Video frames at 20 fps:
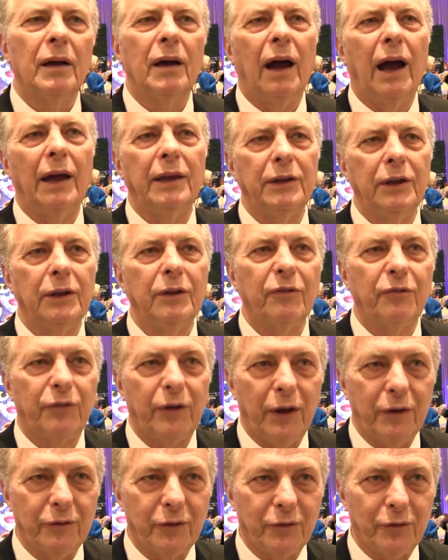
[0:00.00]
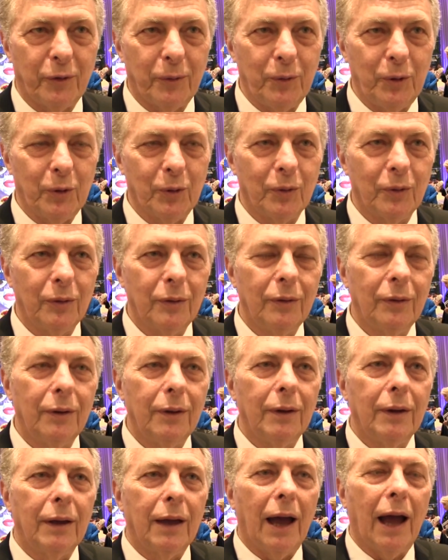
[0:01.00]
I need a favor from you.
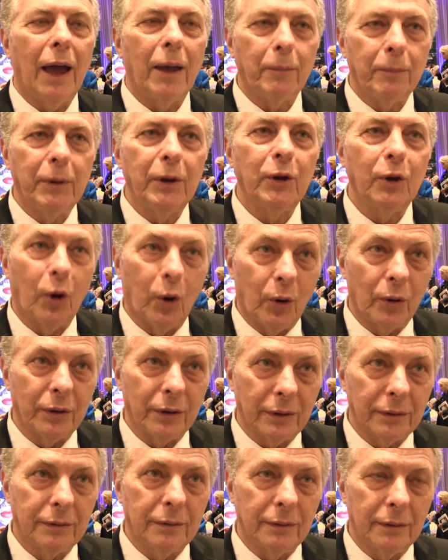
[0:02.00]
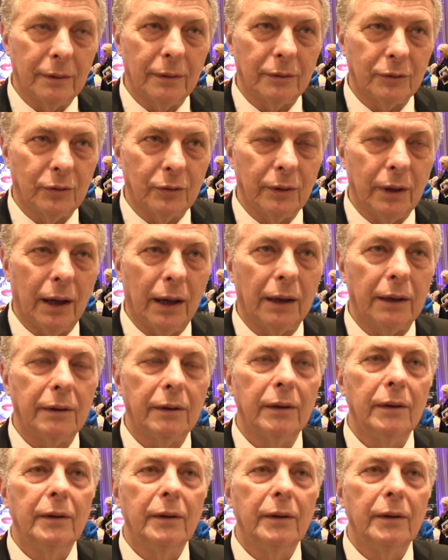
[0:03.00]
I'm being honored tonight,